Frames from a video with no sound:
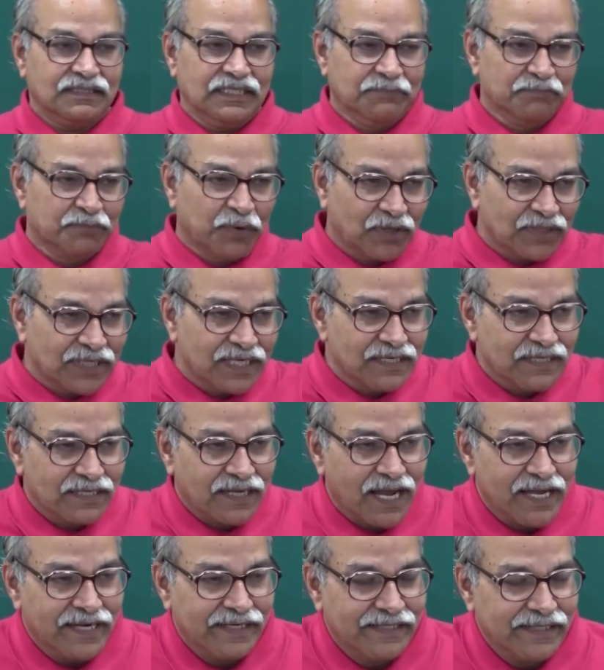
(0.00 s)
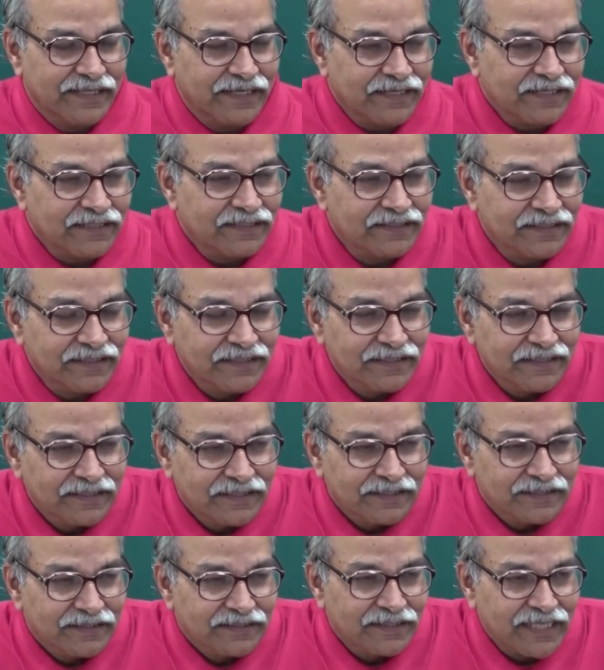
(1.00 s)
important idea,
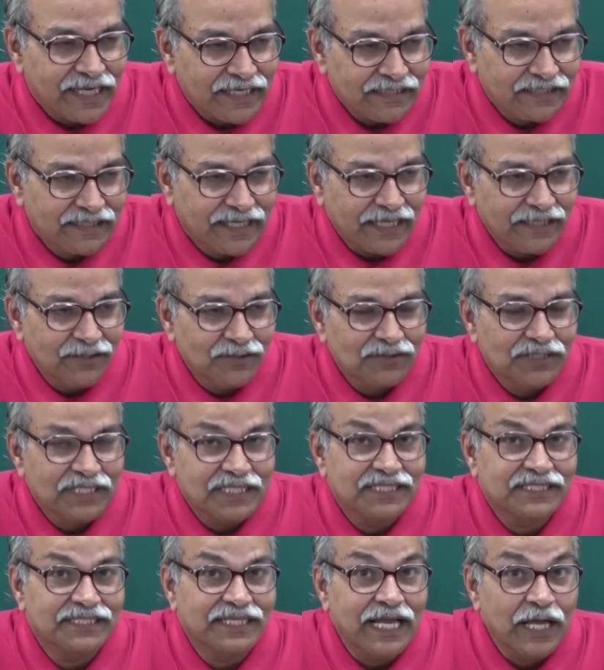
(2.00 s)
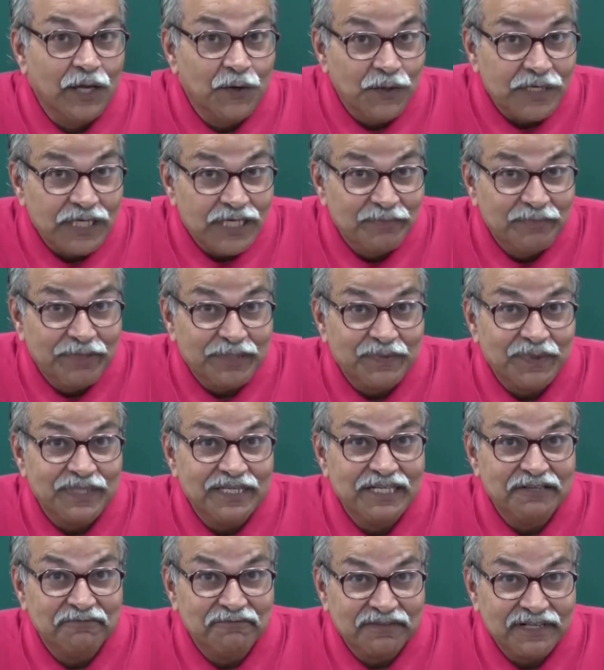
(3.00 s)
that can you distinguish
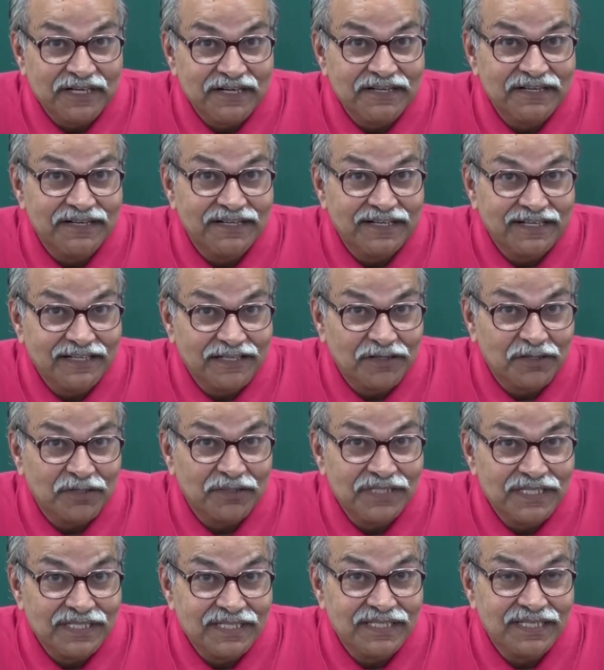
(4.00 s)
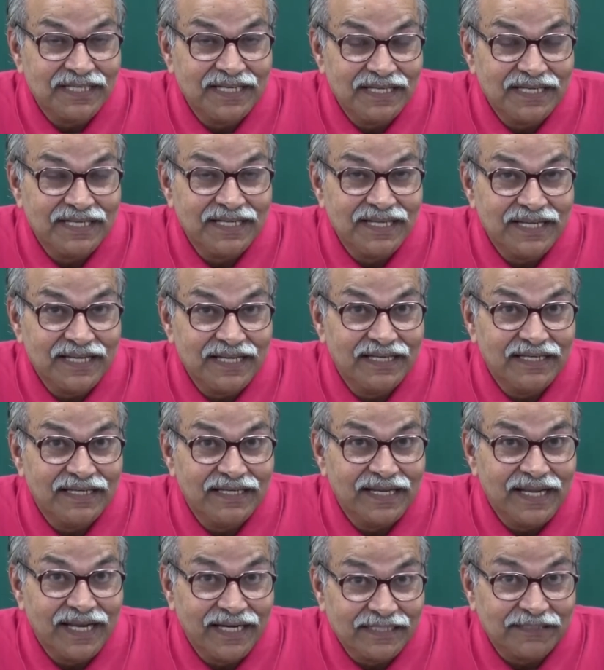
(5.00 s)
between different electrons in
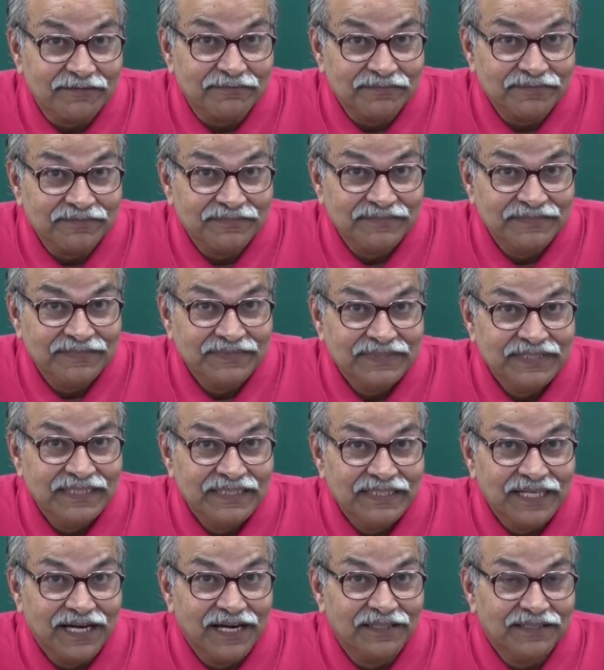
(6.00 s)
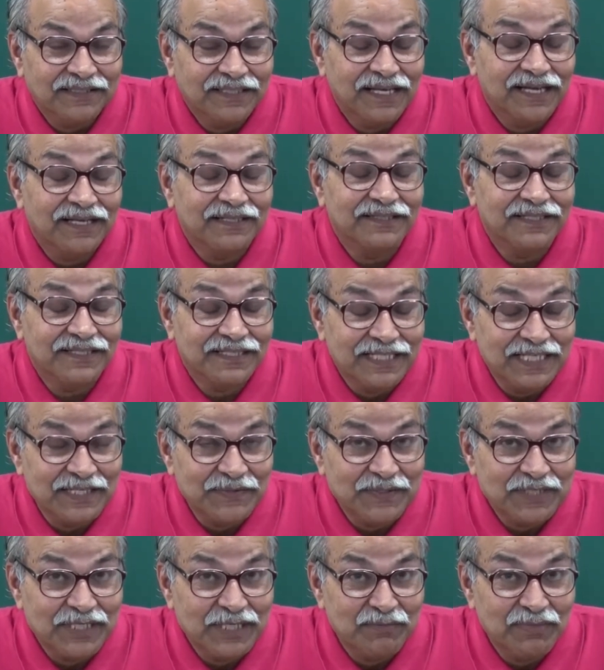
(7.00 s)
an atom? They are
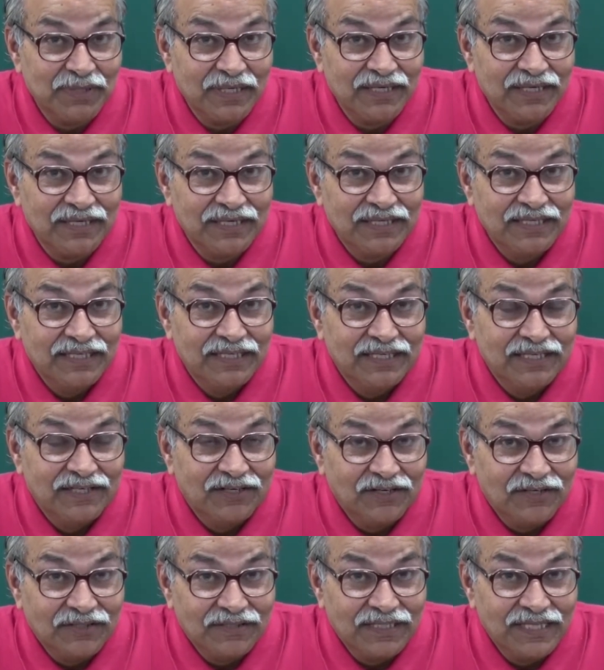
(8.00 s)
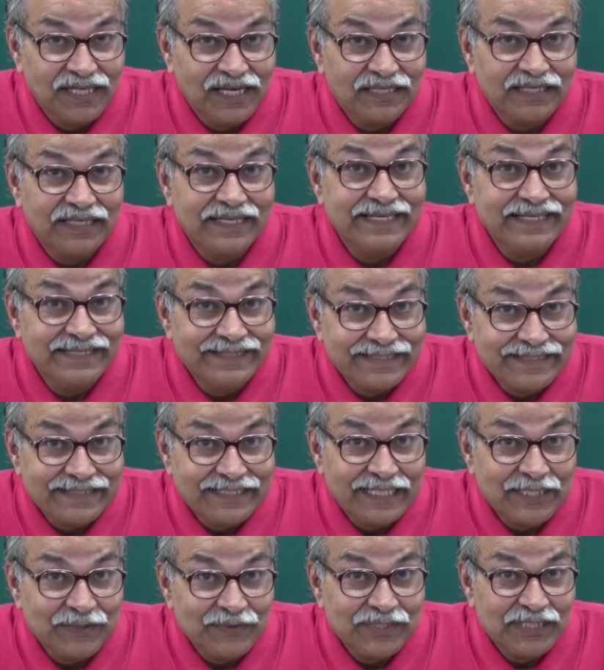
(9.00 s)
distinguishable or they are
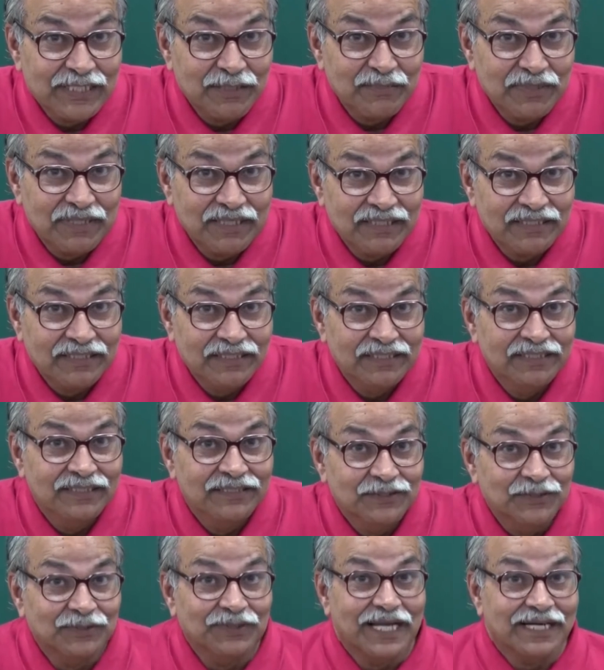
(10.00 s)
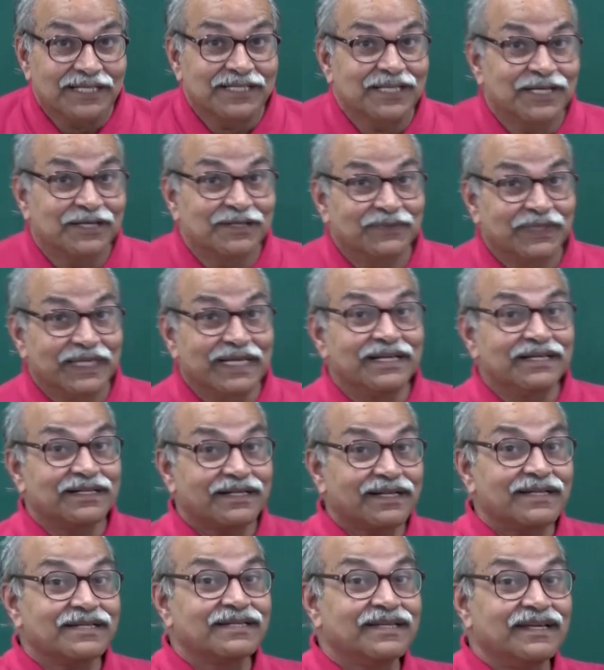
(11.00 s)
indistinguishable. So that's a very
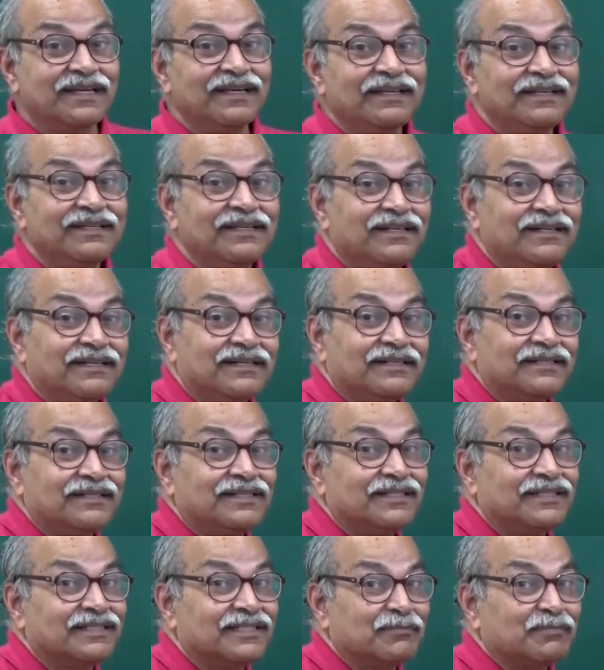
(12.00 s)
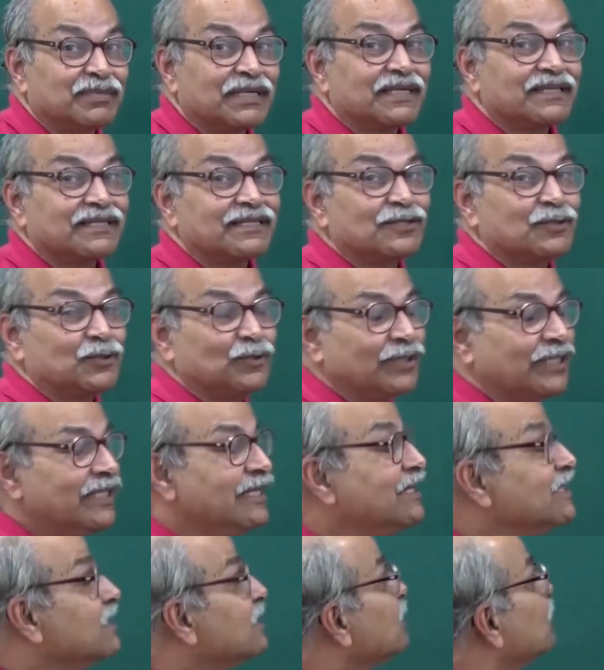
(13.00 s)
interesting separate
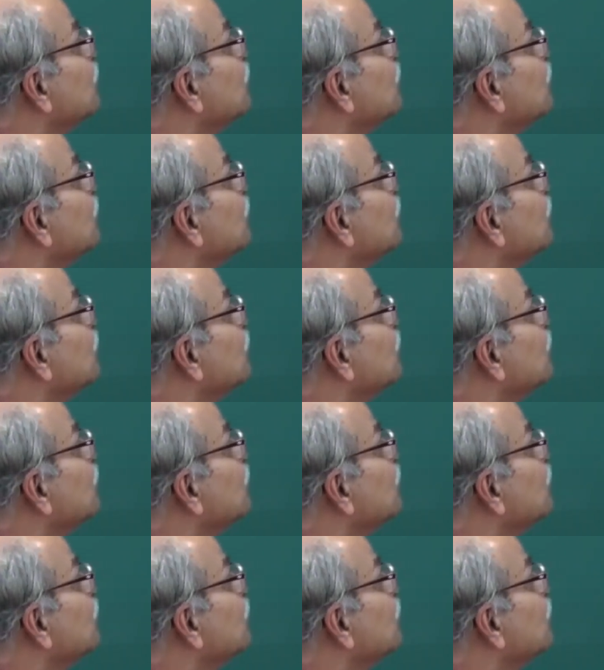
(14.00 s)
story,